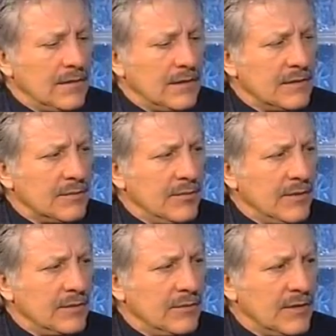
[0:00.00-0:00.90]
they're at the
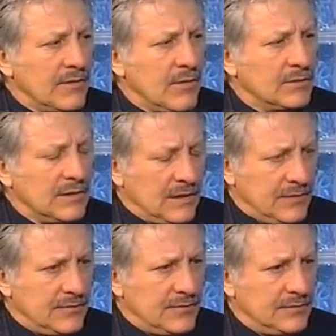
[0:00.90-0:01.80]
point where they're old
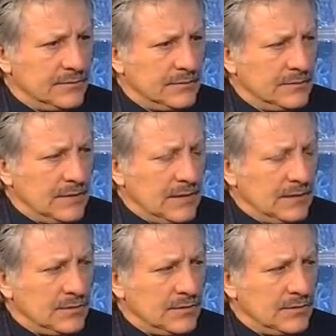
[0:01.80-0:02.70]
enough
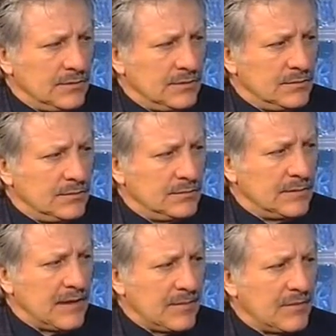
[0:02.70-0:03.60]
to
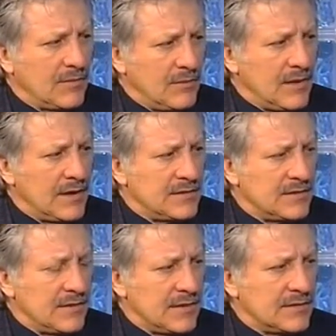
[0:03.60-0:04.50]
make up their own minds
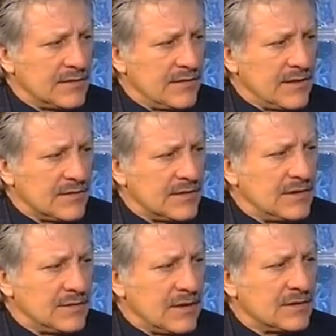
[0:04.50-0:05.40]
if there's if there's an
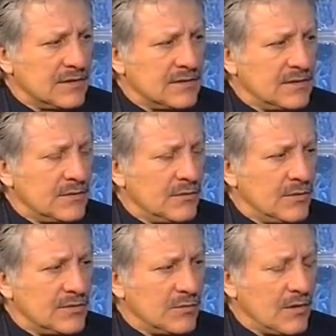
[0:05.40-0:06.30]
injustice. It
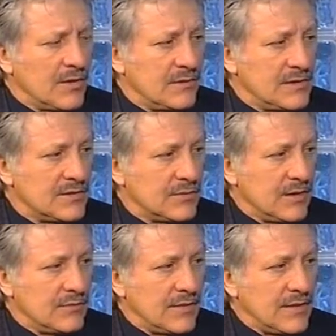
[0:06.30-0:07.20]
was one of the reasons
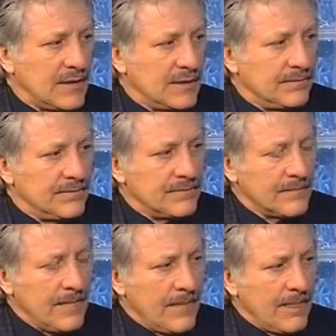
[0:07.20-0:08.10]
why I brought that up.
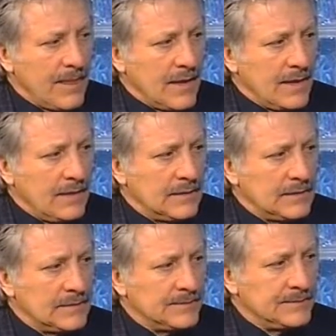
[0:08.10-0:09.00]

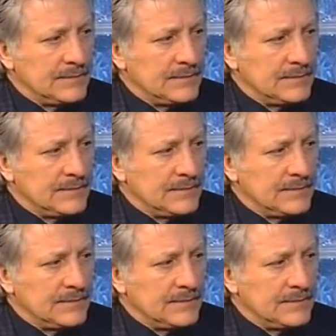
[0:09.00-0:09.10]
Um,